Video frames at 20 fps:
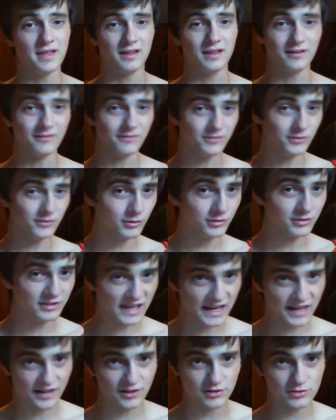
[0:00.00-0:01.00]
And if your
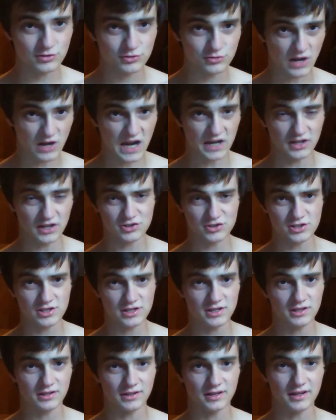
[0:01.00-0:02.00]
entire
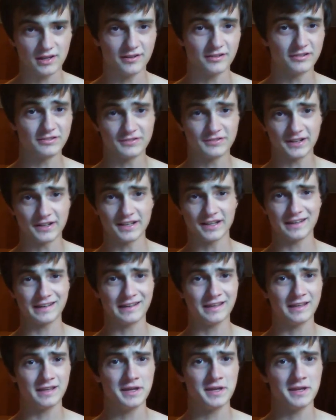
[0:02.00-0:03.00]
strategy in a fight
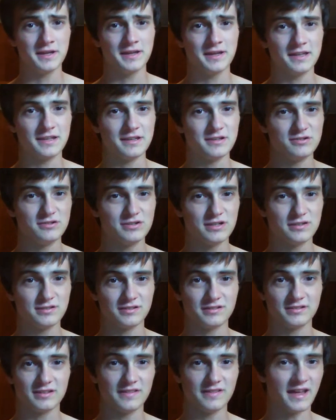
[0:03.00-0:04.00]
is just
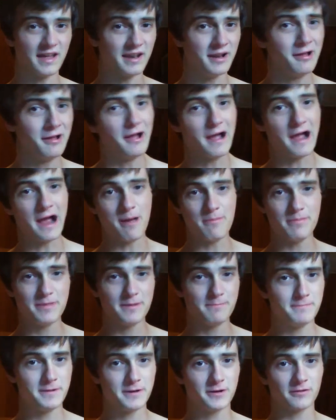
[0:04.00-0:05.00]
to say that I'm
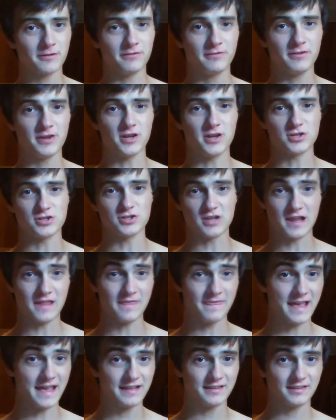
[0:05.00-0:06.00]
the bigger fish
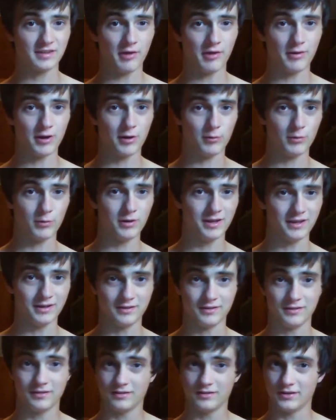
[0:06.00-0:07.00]
and that's how I
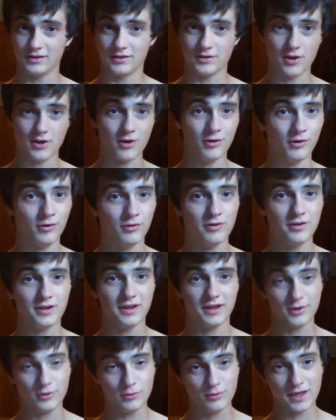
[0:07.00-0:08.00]
win, you know,
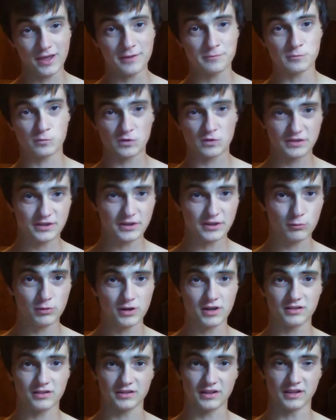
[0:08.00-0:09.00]
it'll end really
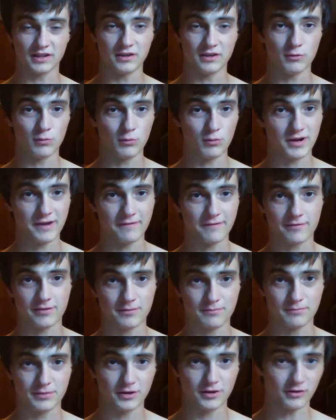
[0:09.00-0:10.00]
quickly whenever
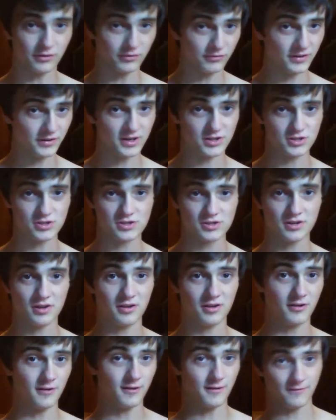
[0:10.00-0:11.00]
the bigger fish
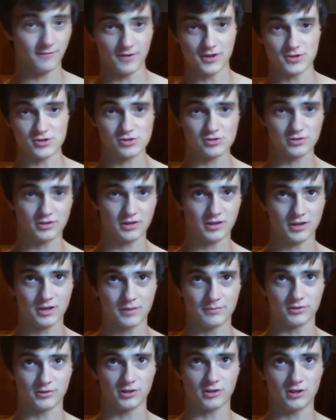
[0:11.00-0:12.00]
eventually
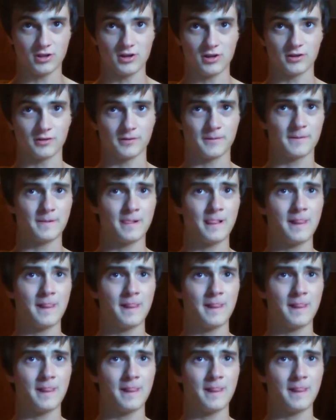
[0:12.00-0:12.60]
comes along.